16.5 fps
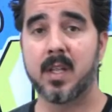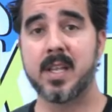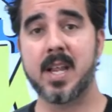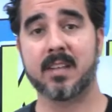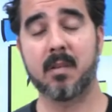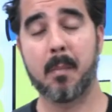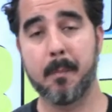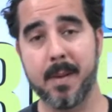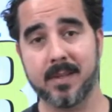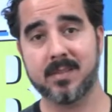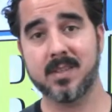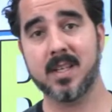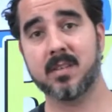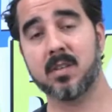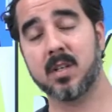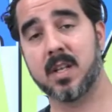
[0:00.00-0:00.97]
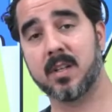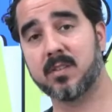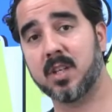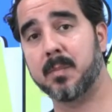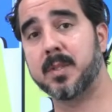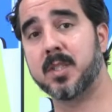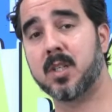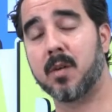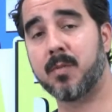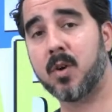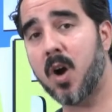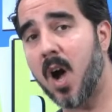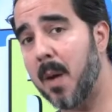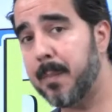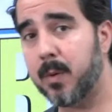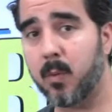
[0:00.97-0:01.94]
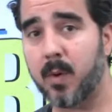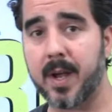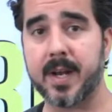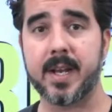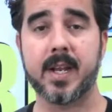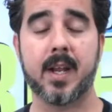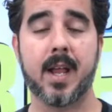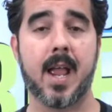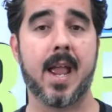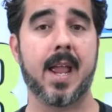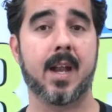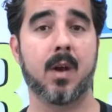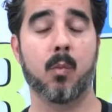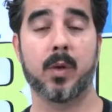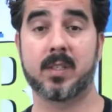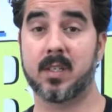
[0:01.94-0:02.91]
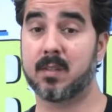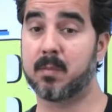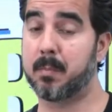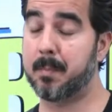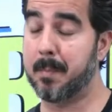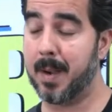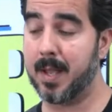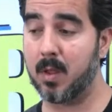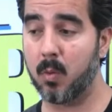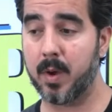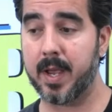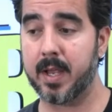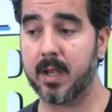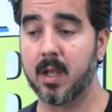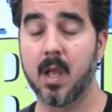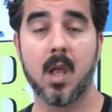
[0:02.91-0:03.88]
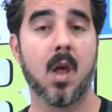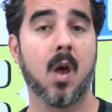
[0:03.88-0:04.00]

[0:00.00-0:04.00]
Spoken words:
He has a business on the subject of copywriting, and which is, by the way,